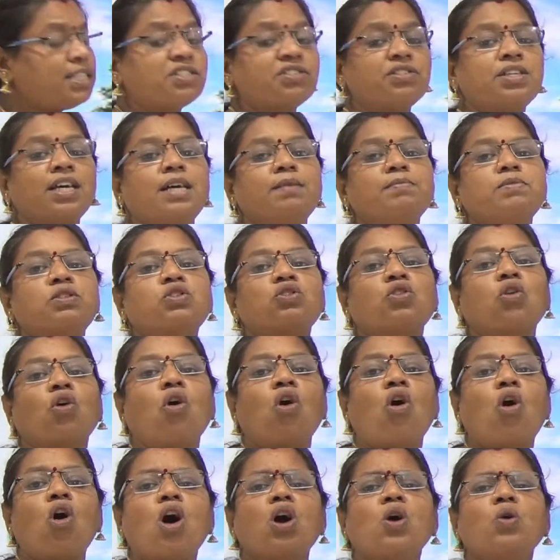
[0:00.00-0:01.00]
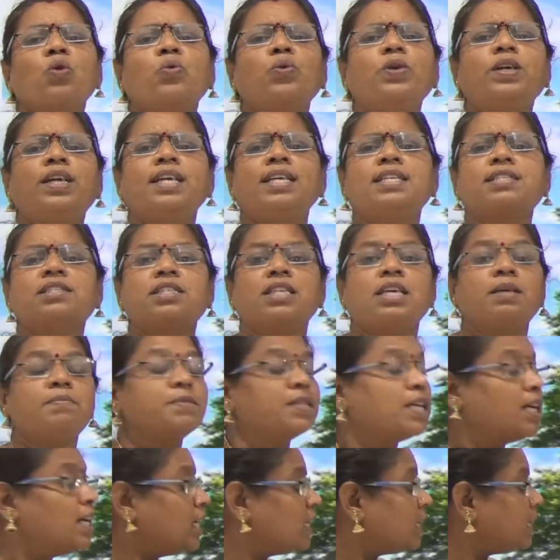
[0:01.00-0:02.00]
stems, strong woody stems.
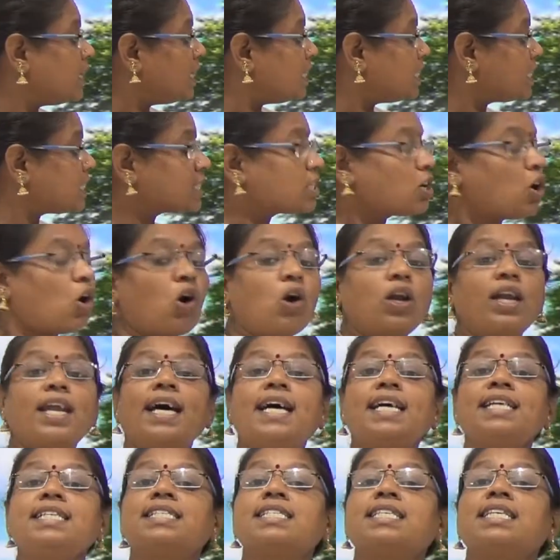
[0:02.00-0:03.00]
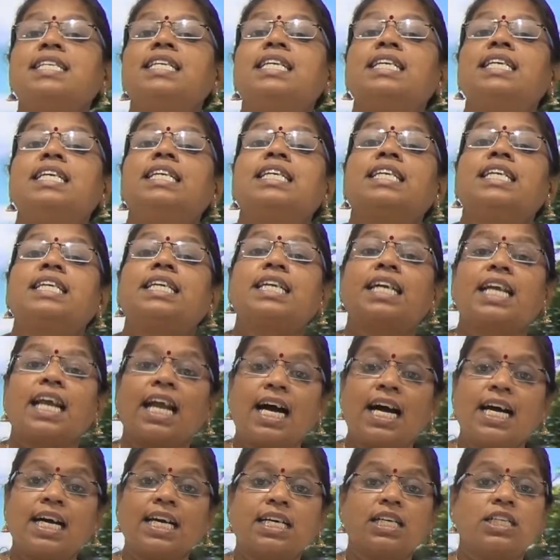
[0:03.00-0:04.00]
This is called as
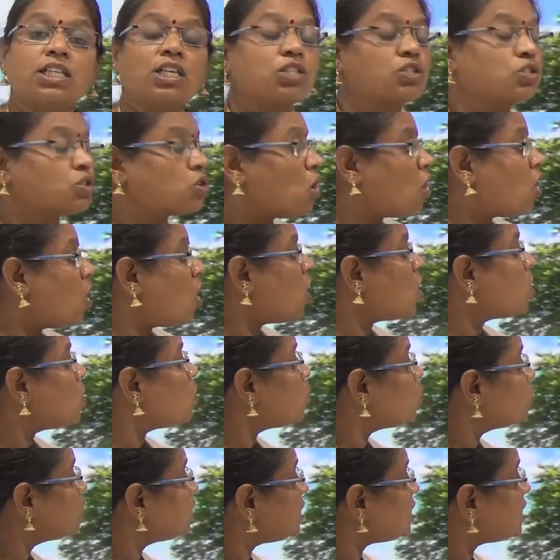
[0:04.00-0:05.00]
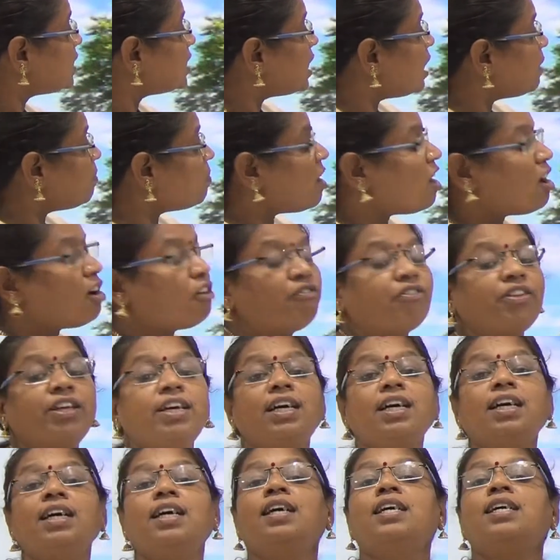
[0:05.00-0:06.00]
trunk. The strong woody stem of the
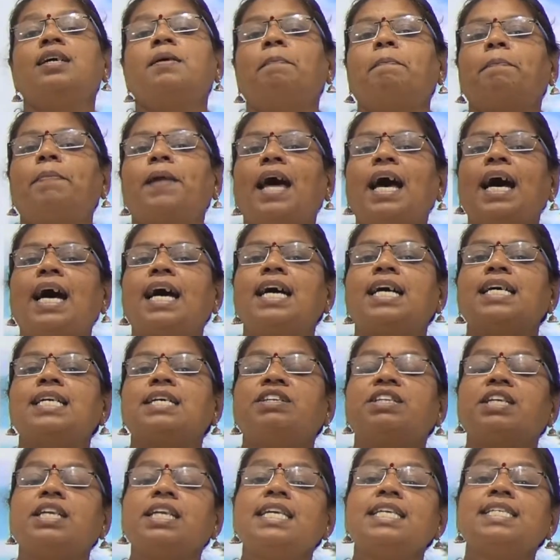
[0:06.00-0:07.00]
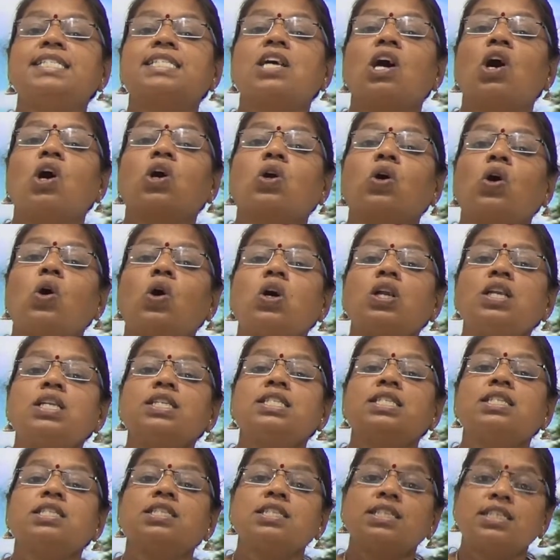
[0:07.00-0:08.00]
trees are called
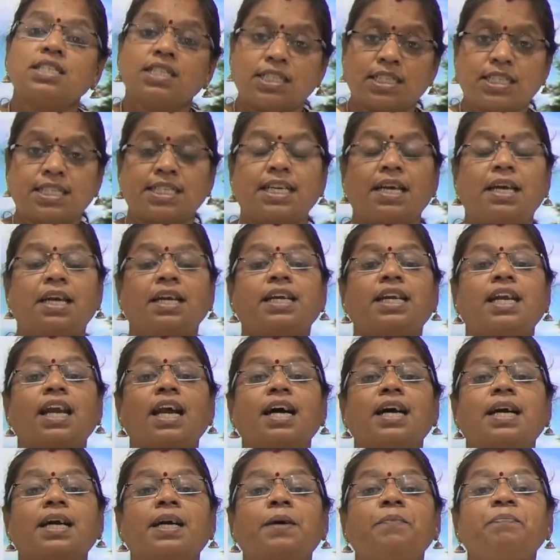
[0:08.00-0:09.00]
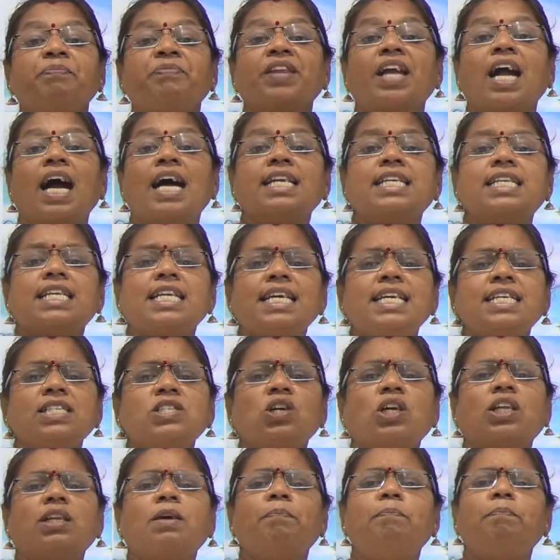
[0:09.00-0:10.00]
stem, trunk and trees
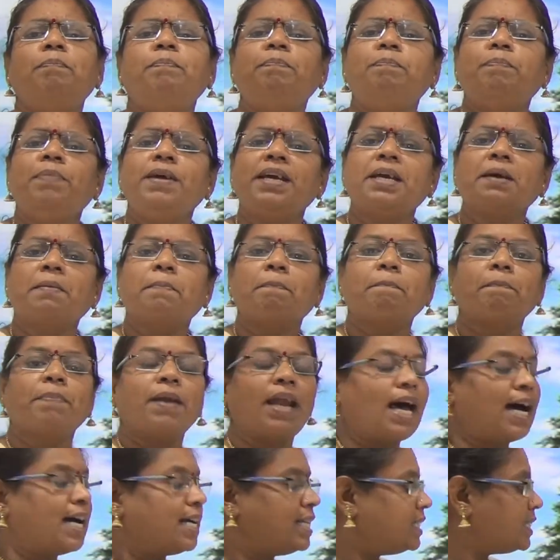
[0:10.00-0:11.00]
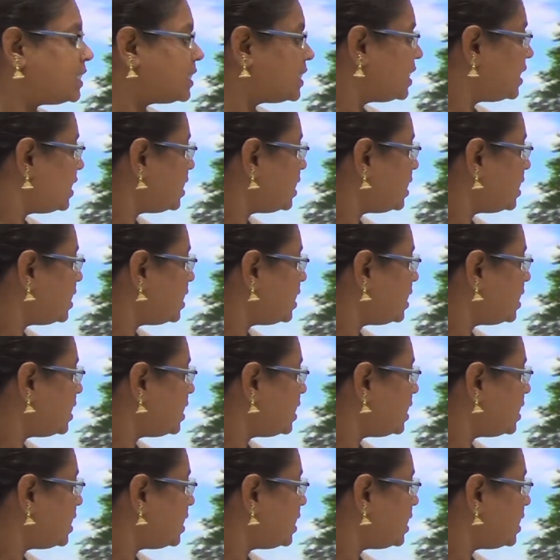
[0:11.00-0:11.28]
are the big plants.